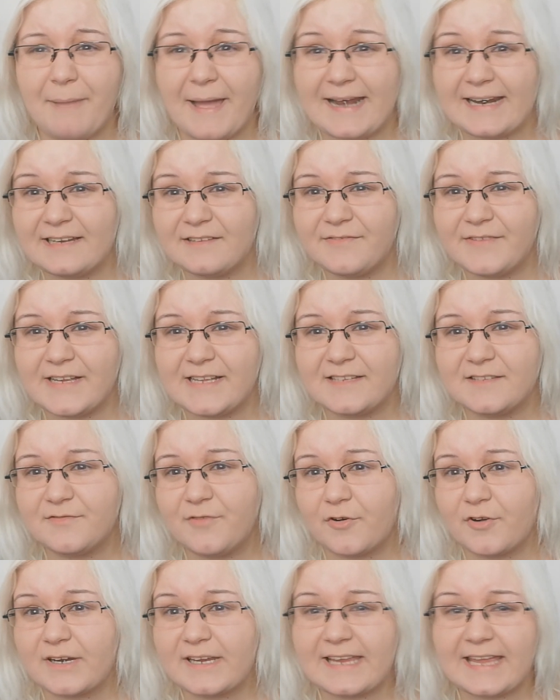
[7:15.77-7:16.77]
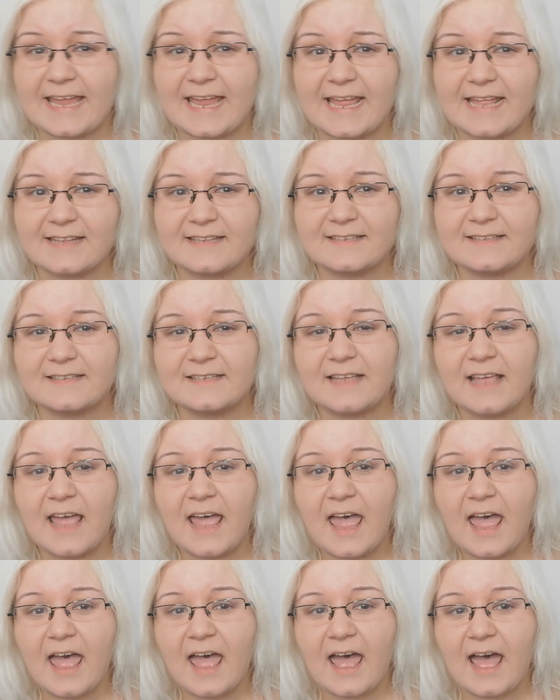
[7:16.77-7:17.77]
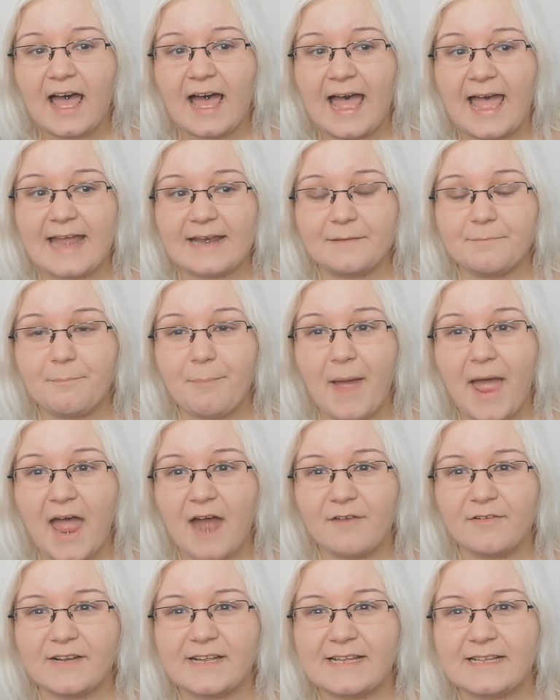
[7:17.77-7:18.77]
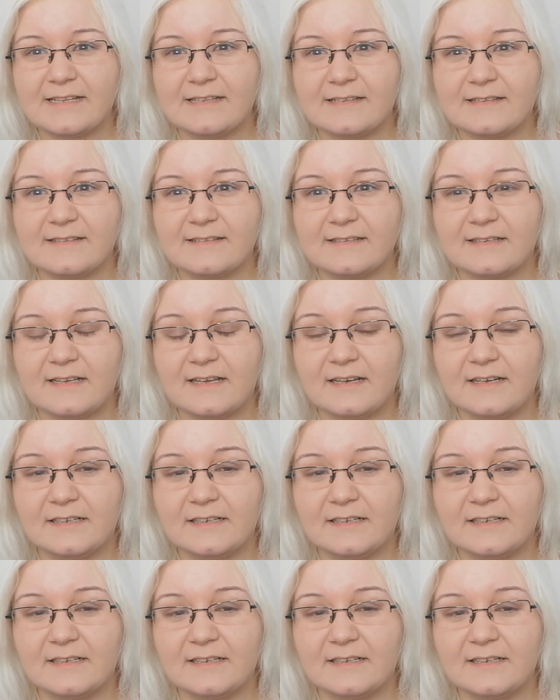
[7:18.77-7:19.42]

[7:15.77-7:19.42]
benefits for kids and parents